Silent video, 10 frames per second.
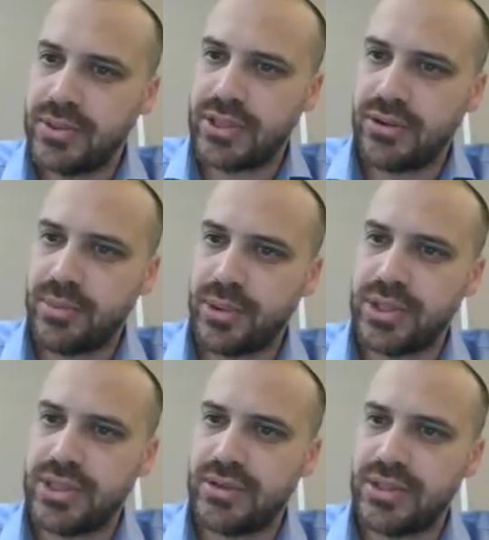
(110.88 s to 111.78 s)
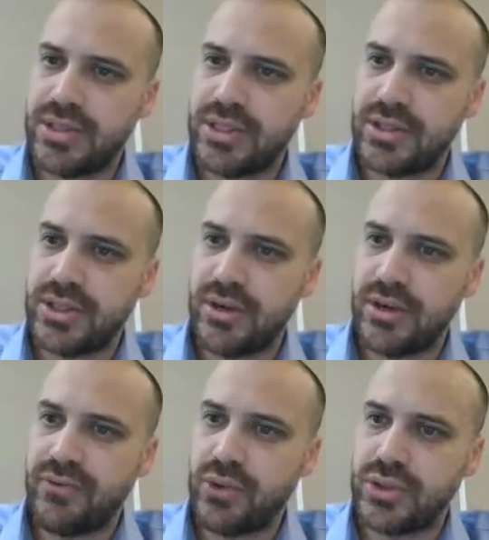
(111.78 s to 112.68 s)

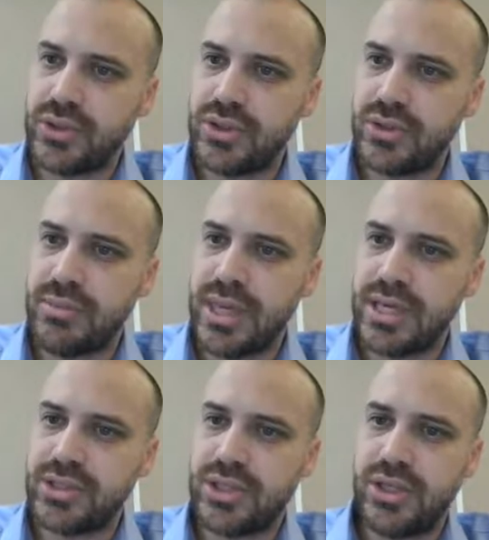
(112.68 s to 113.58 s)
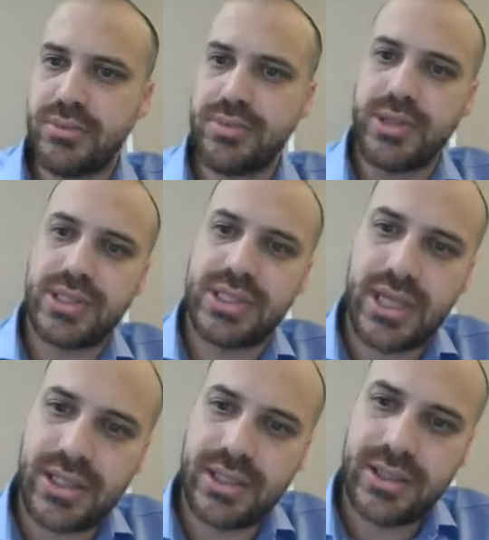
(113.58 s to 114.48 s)
0.00042 meters cubed per
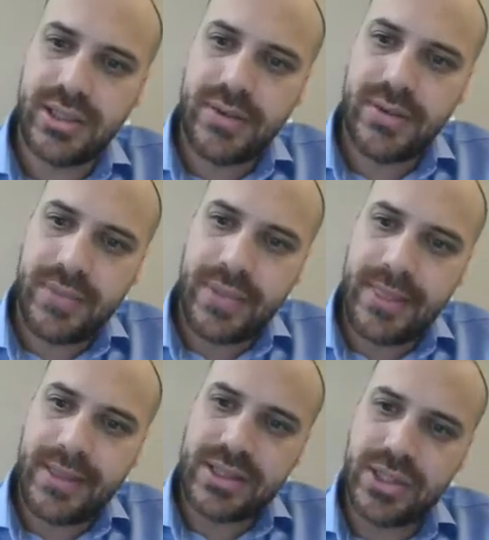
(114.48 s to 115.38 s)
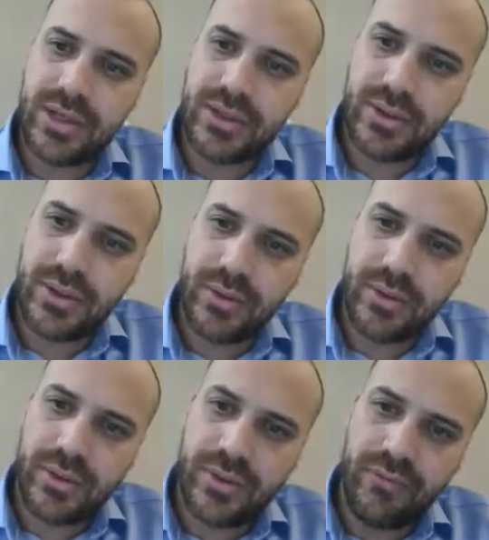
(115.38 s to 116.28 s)
second. So
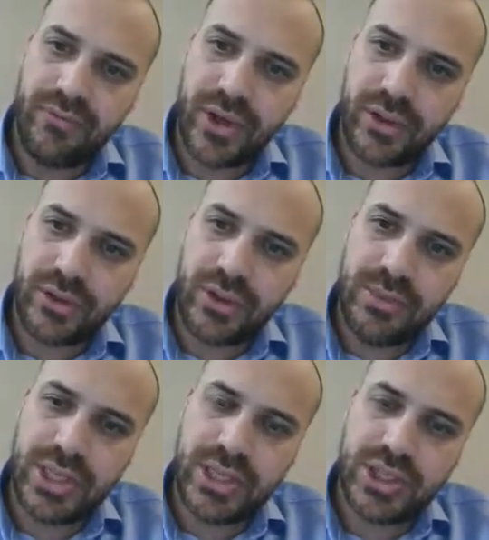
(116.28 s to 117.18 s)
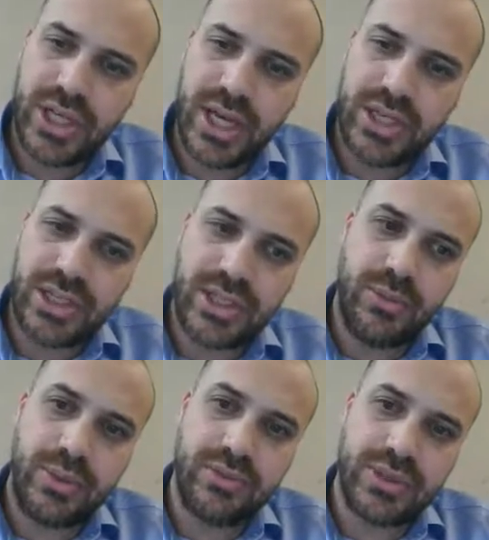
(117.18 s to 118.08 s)
volume is
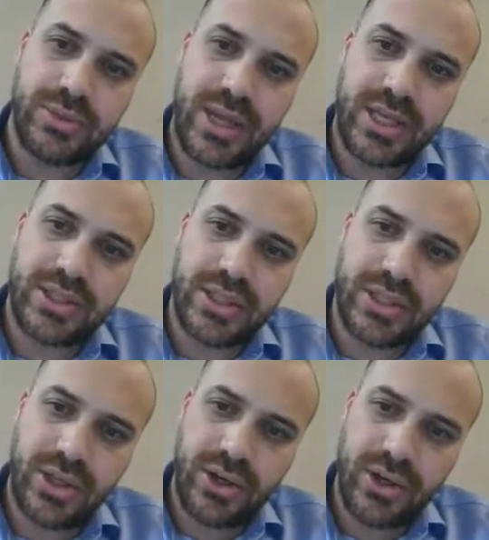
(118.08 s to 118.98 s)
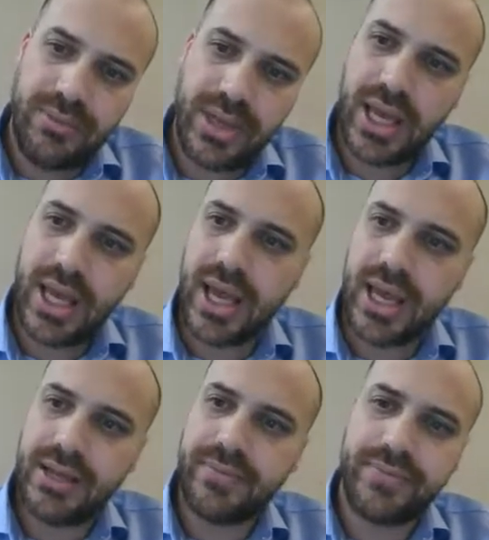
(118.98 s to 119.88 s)
changing with respect to time
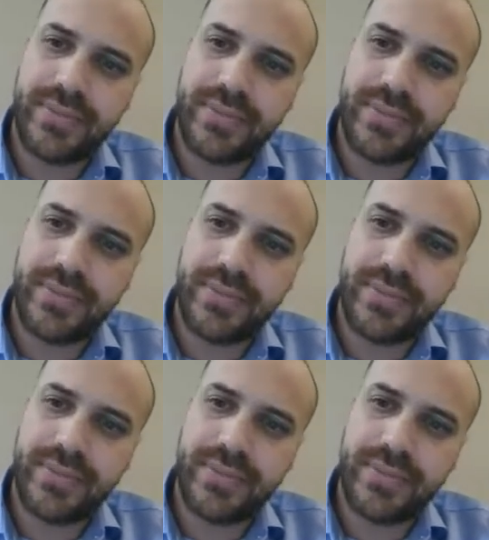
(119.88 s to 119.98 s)
at